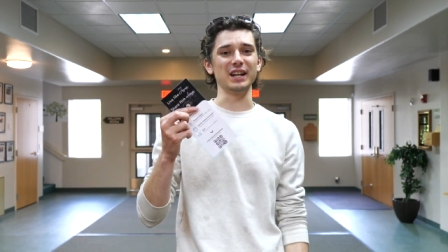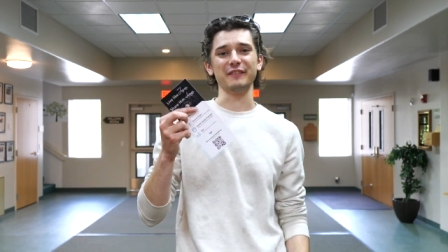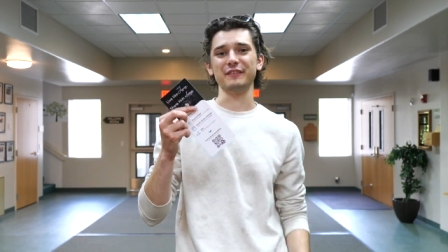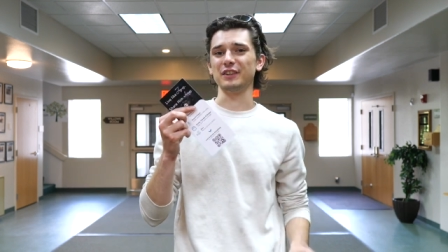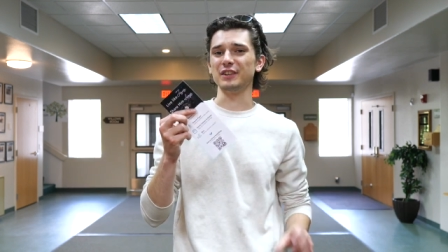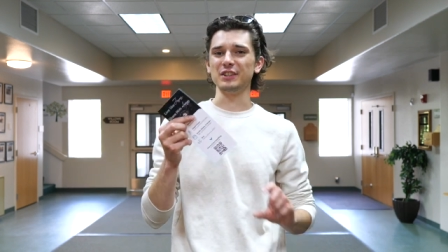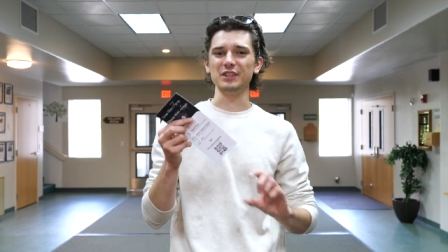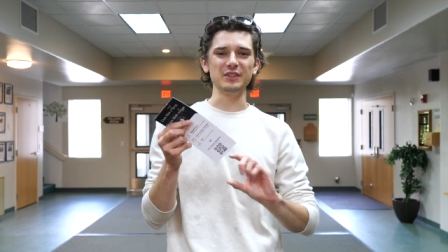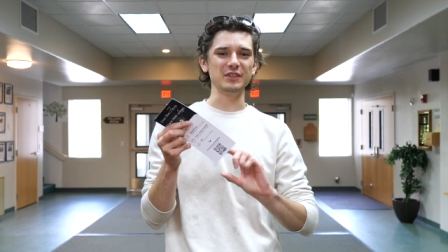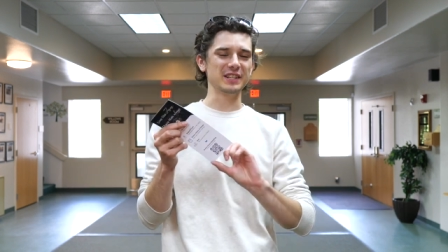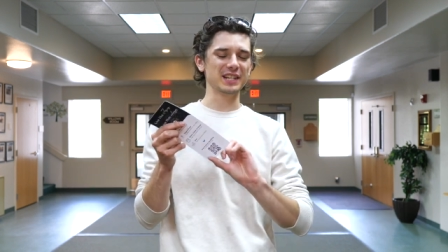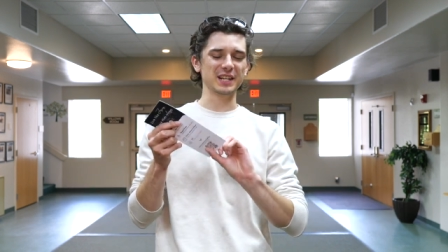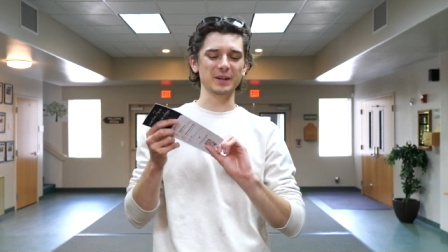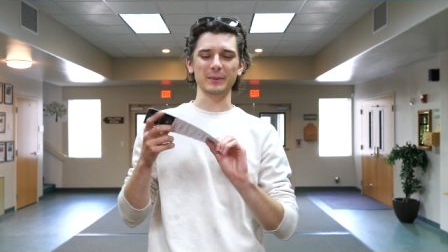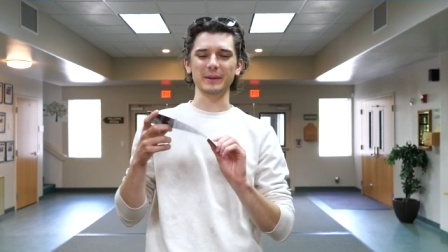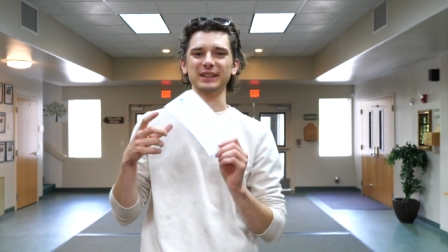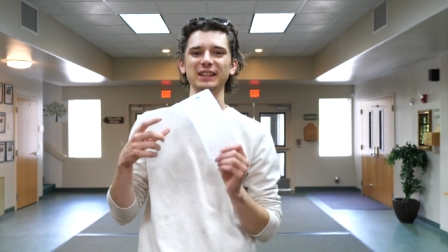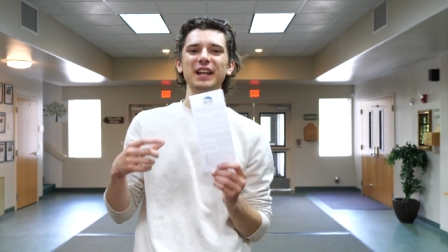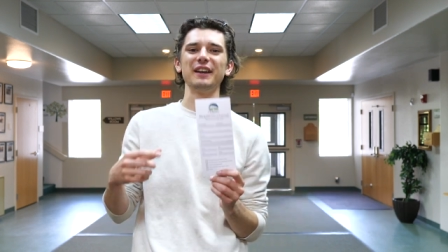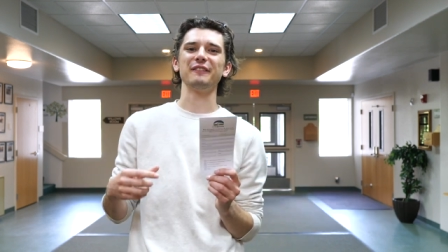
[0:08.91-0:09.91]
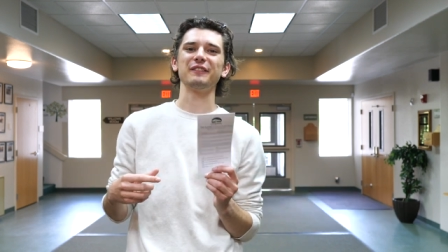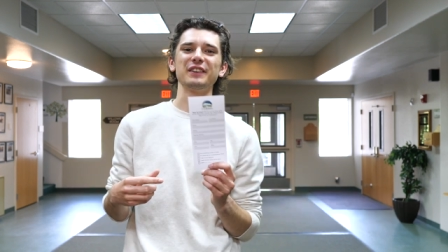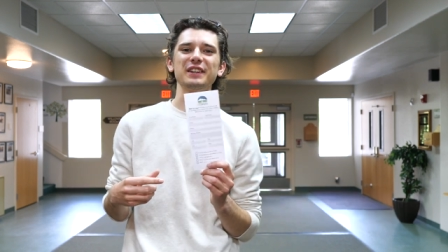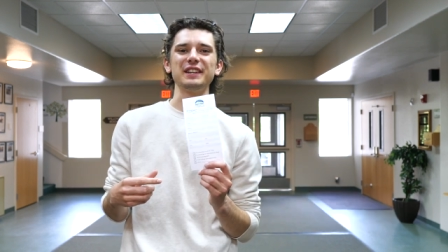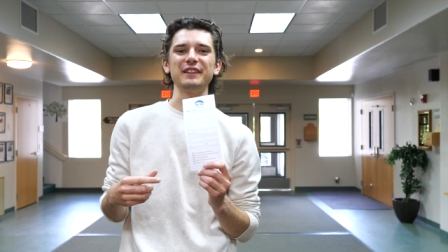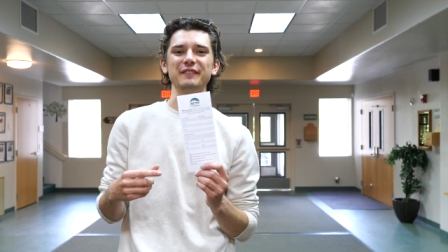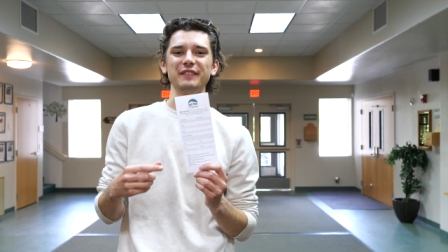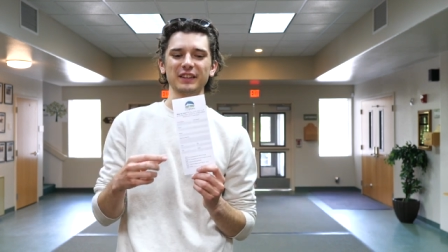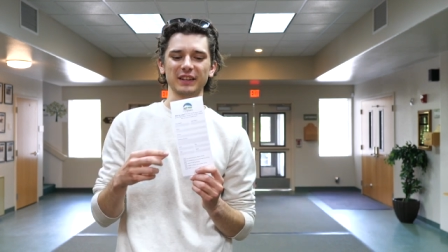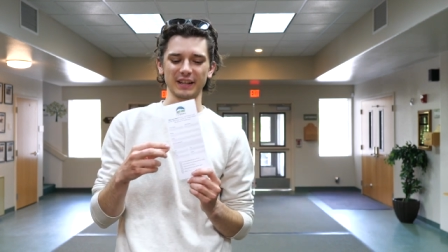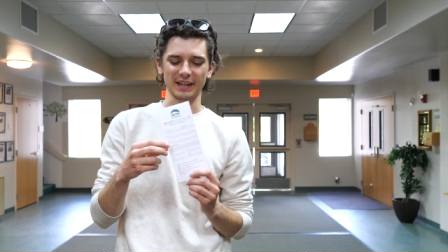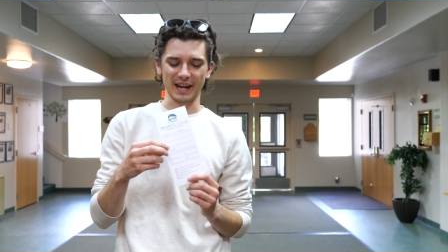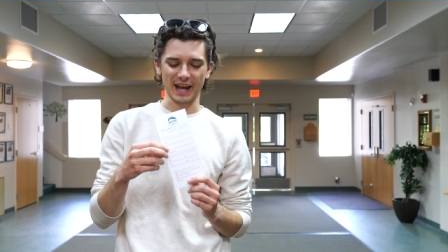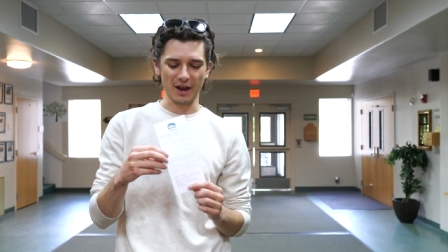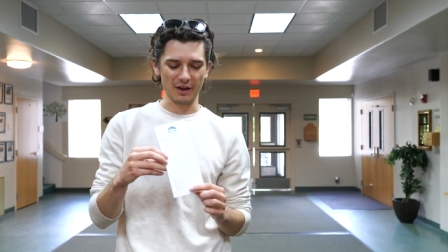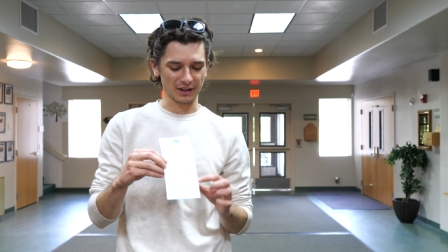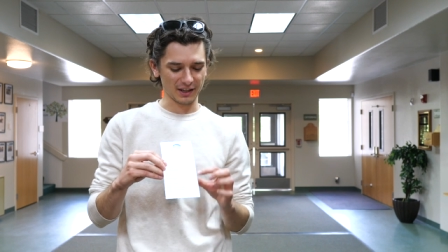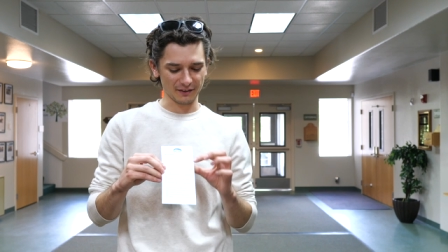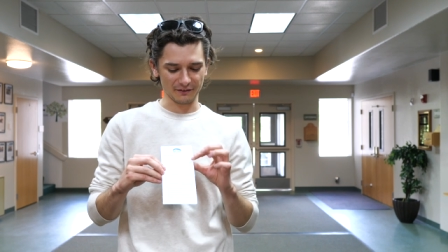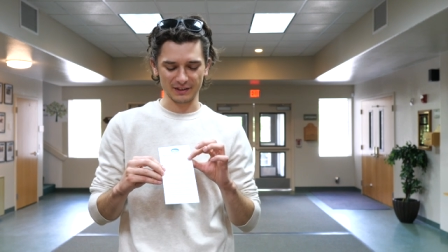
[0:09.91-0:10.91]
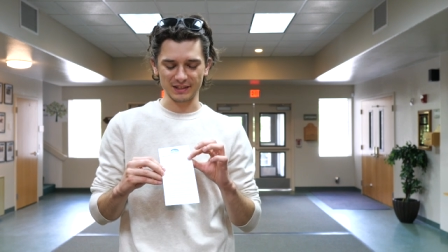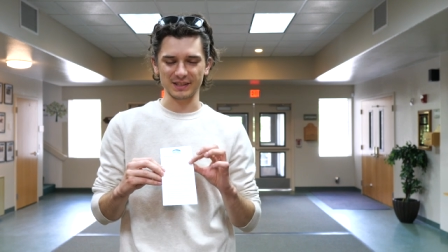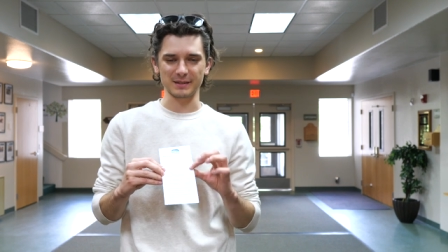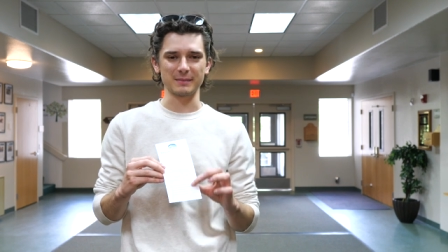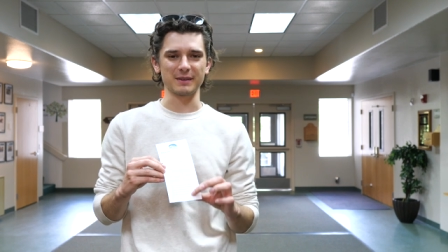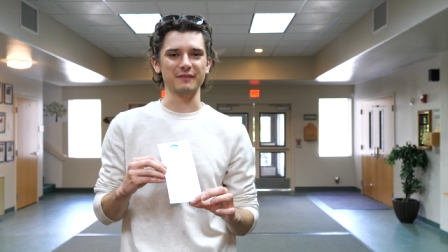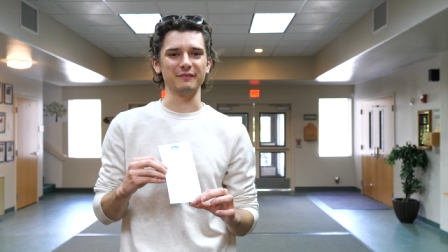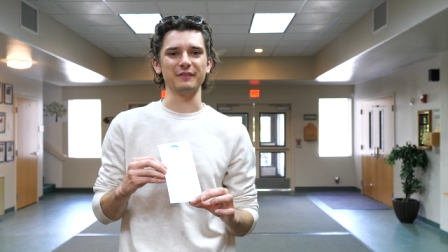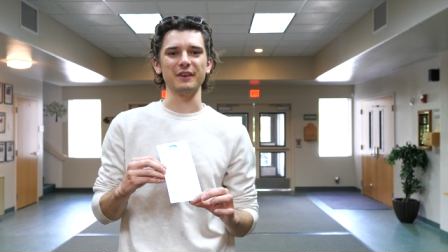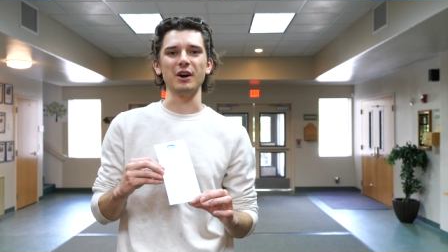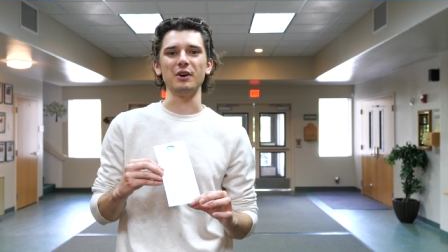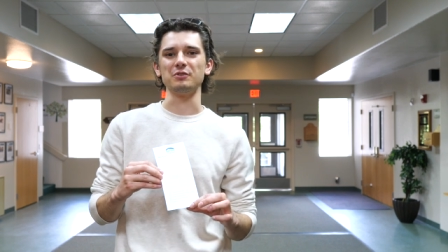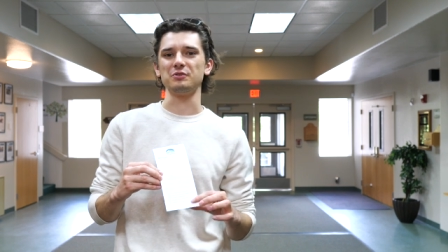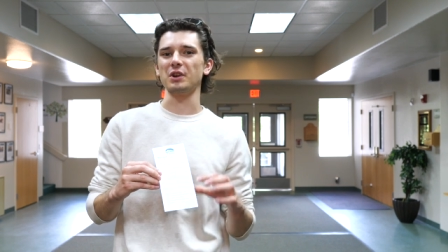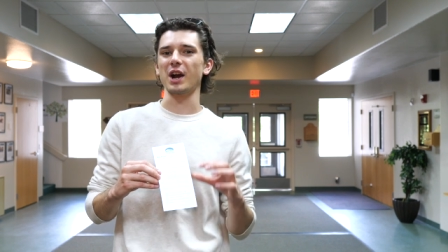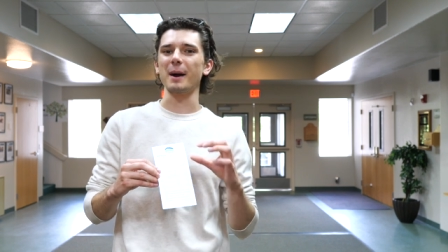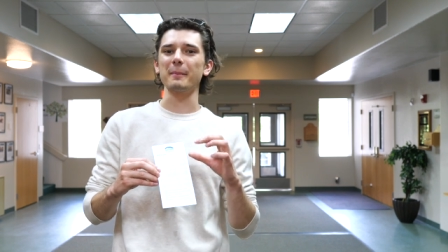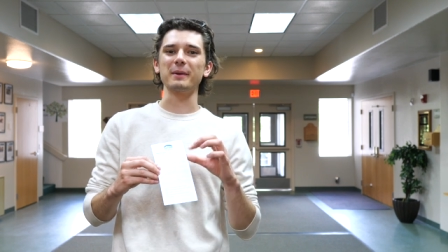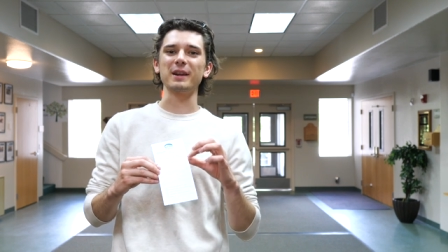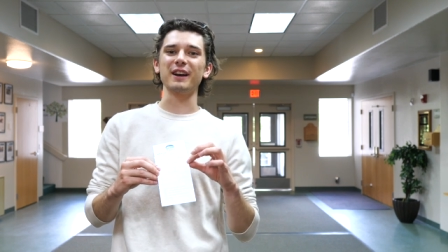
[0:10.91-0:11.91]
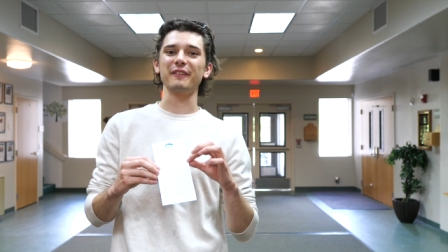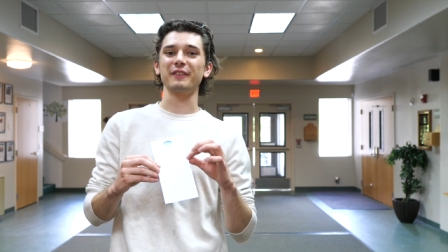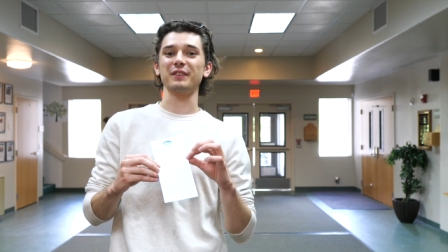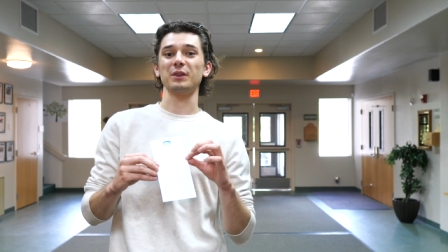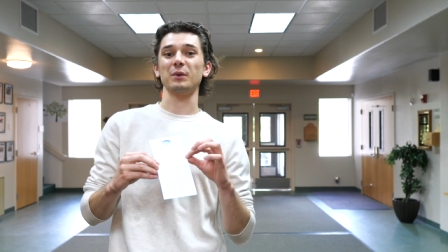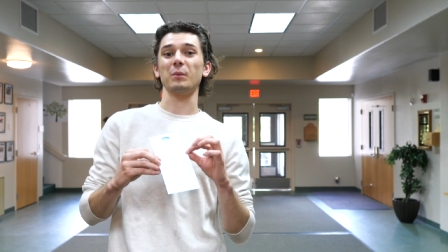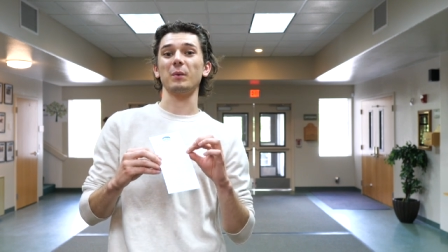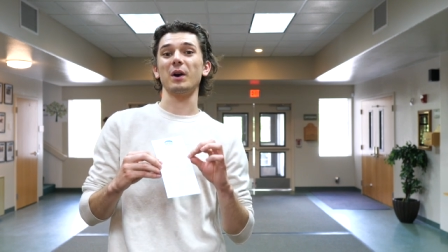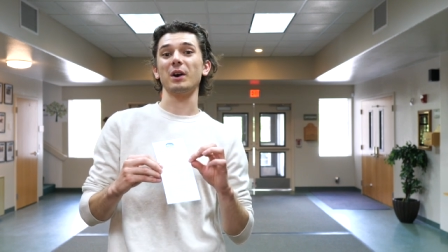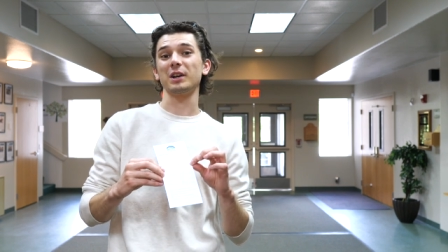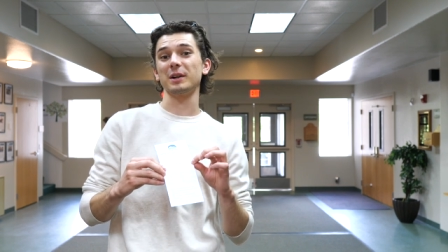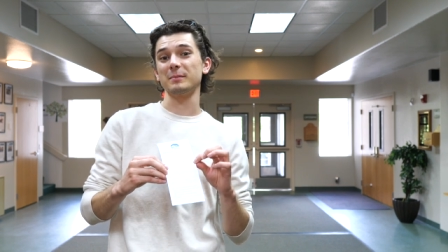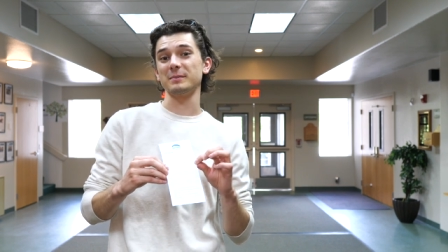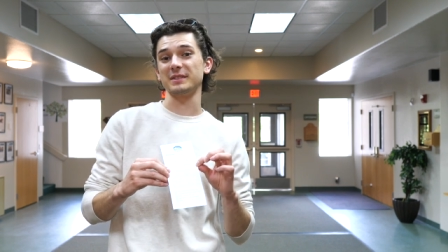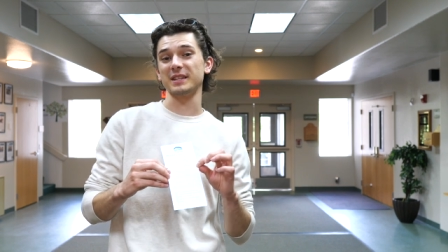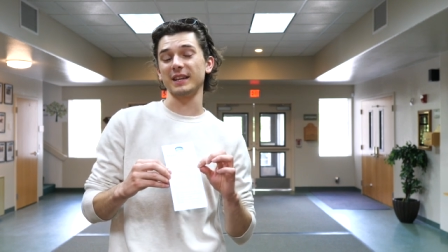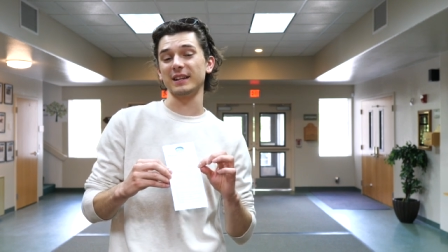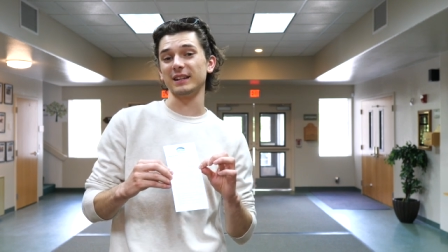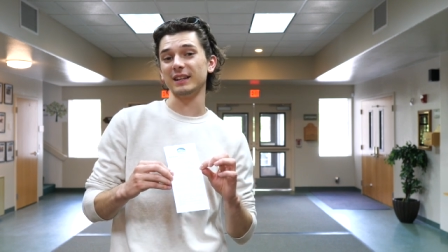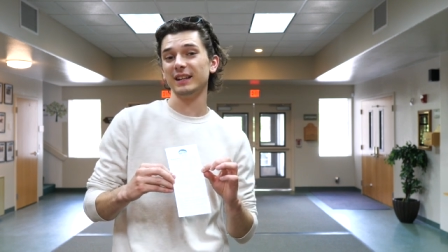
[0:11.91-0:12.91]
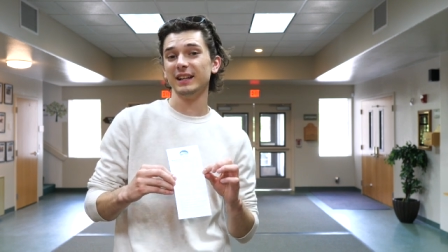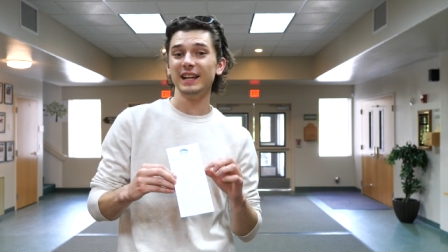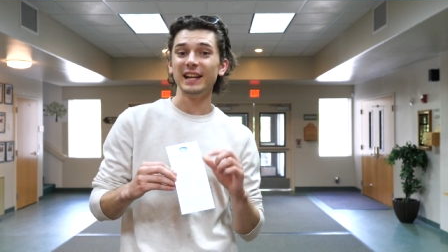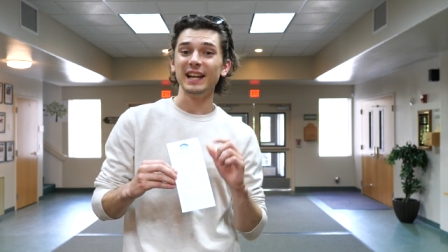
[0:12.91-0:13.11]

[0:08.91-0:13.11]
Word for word: If you're new here, we'd love for you to fill it out, give us some info, drop it off at the Welcome Center,